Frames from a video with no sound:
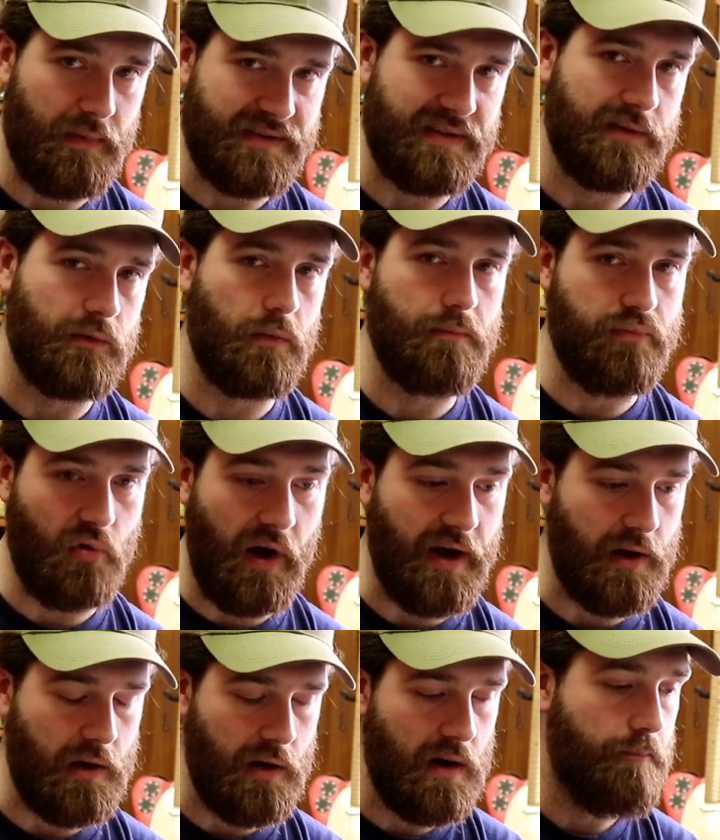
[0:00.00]
It's a little
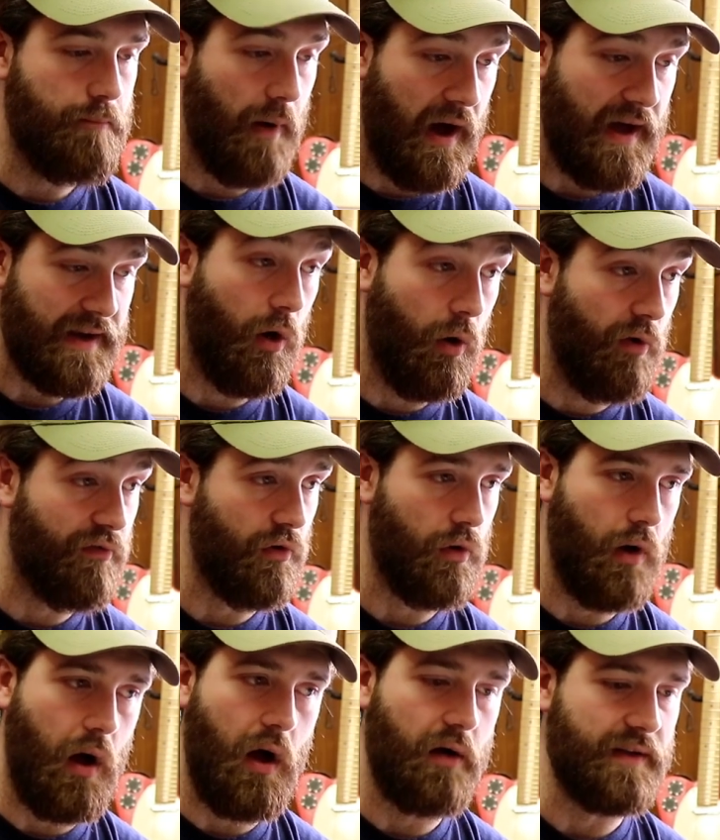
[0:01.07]
brighter, but
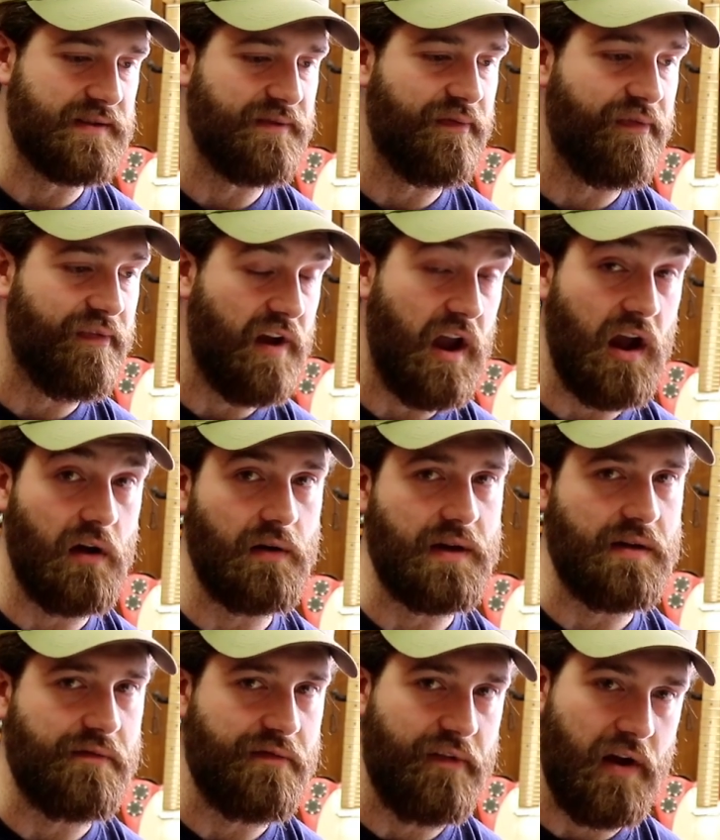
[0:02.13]
overall it's
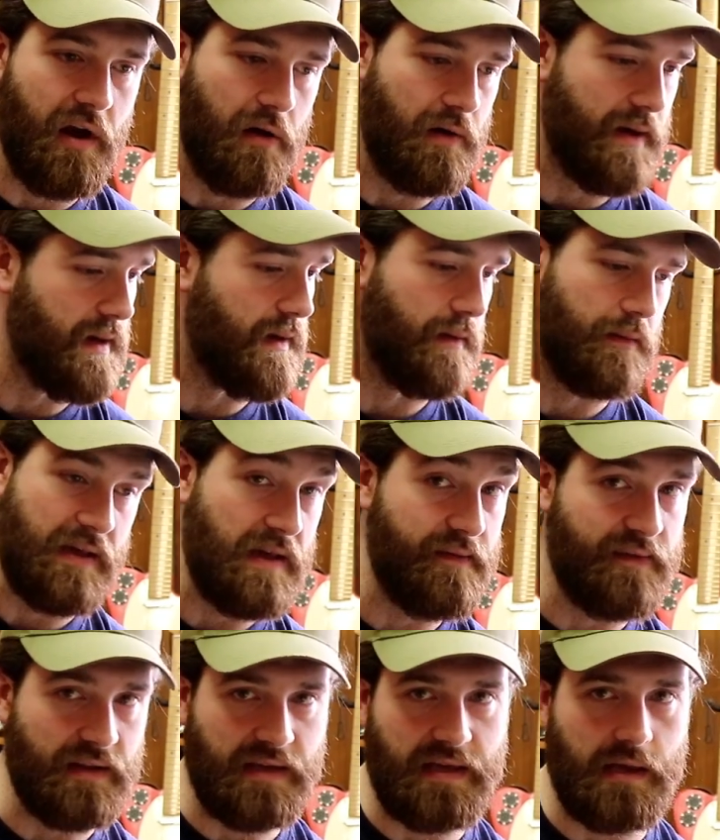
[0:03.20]
very, very
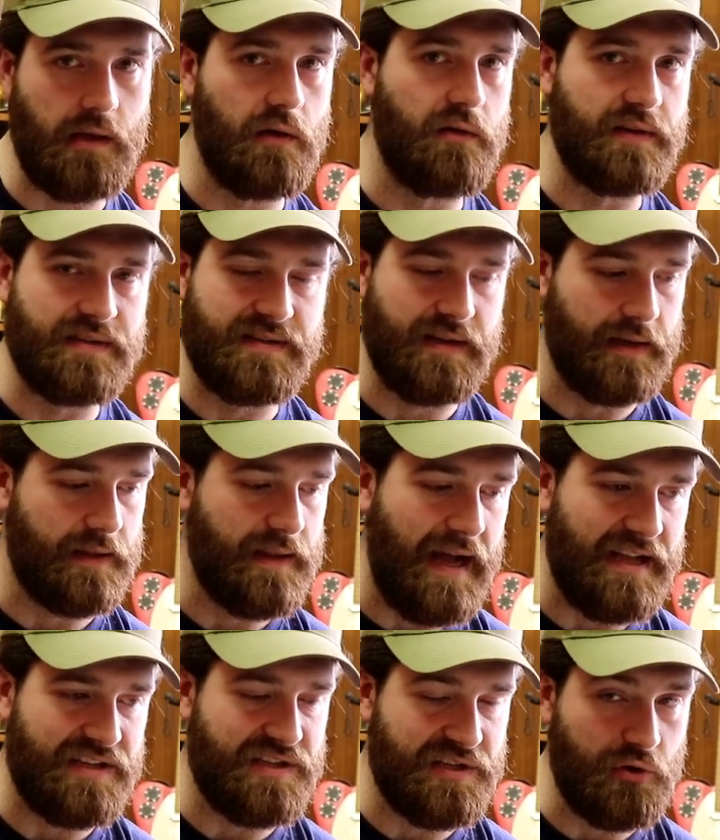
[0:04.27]
even keel. It's like
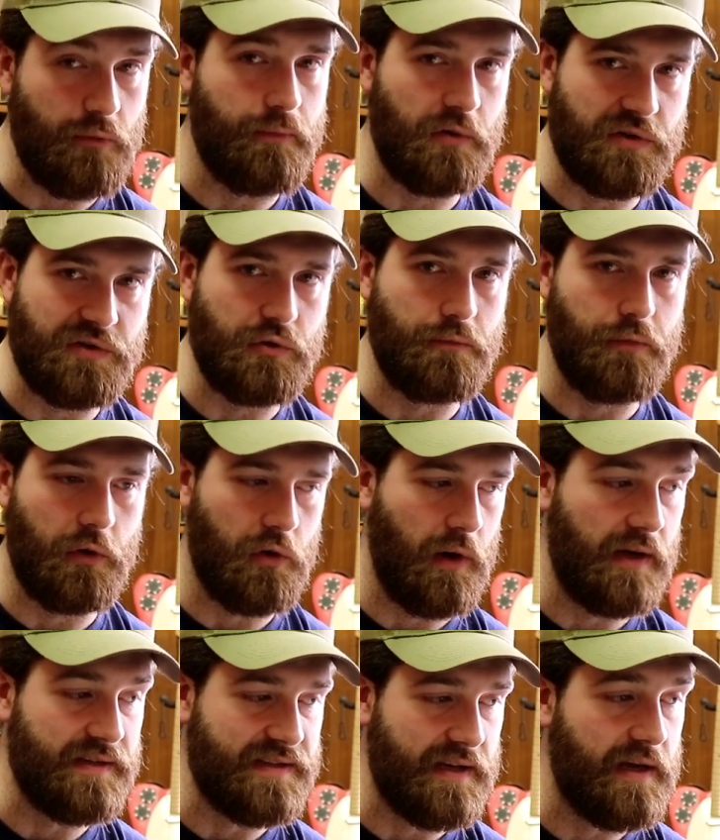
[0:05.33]
not super, super
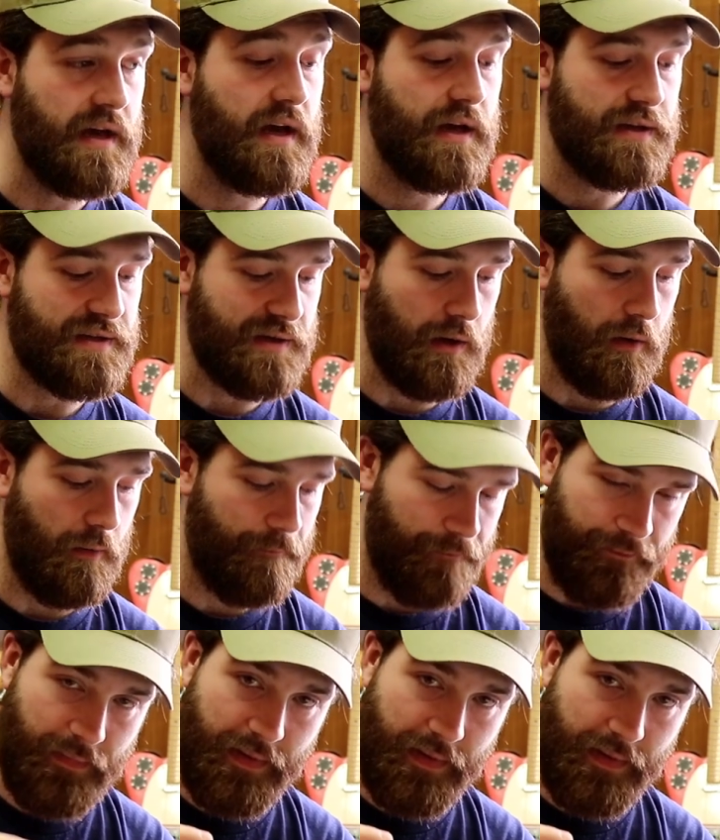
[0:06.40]
crazy. So